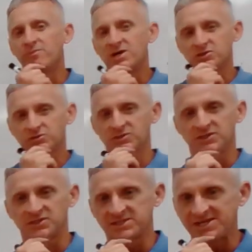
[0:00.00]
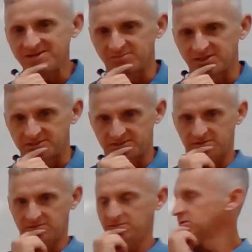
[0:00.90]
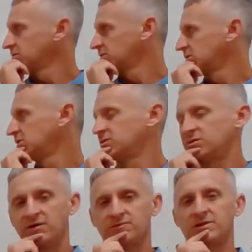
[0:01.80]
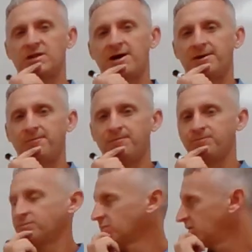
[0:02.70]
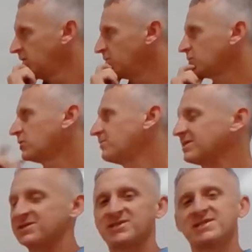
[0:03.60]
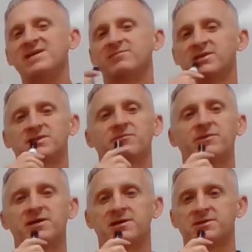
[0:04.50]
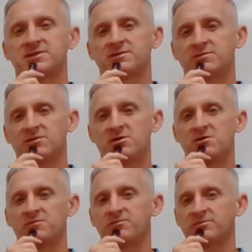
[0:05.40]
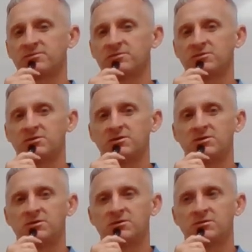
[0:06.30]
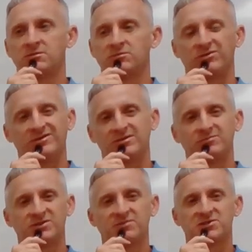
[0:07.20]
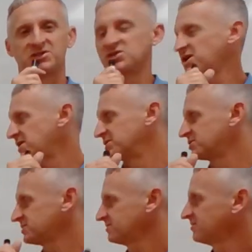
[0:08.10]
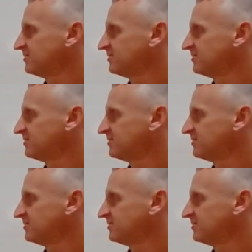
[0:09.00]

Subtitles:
measures the steepness of the line. But what about the steepness of this curve? Well, it seems to change.